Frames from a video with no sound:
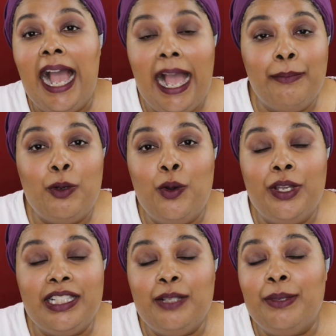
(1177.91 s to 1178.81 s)
I'm
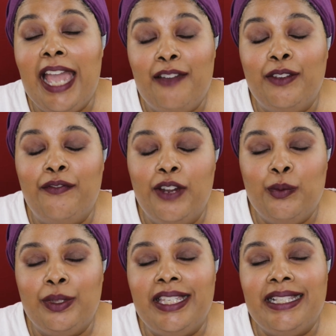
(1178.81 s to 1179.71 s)
going to be having
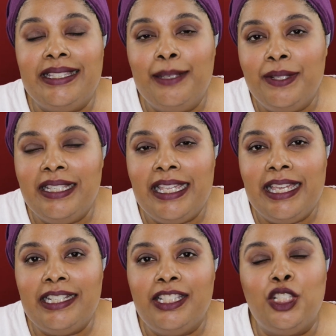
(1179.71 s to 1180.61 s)
fun with these lipsticks.